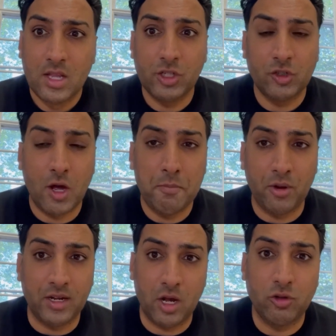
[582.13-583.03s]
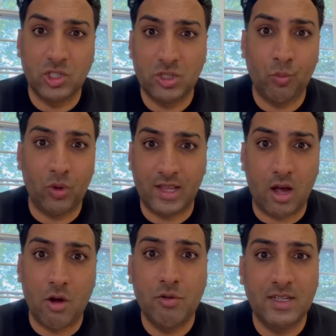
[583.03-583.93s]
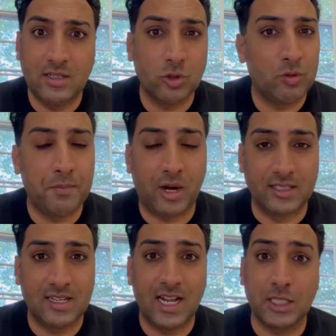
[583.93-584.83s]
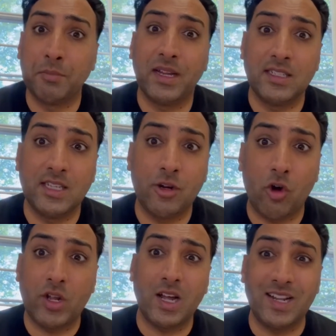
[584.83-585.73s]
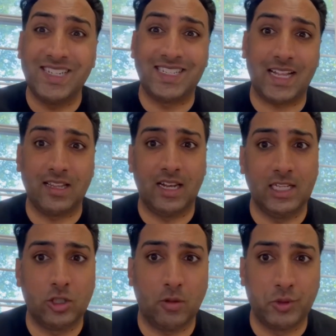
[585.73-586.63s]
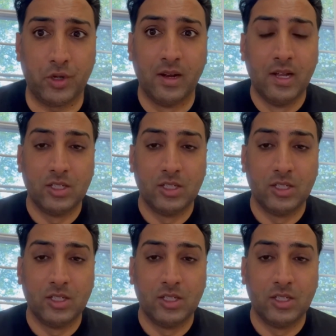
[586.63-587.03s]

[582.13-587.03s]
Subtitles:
there's no point going to someone that only deals with buy-to-lets, because they're not going to understand the lease option.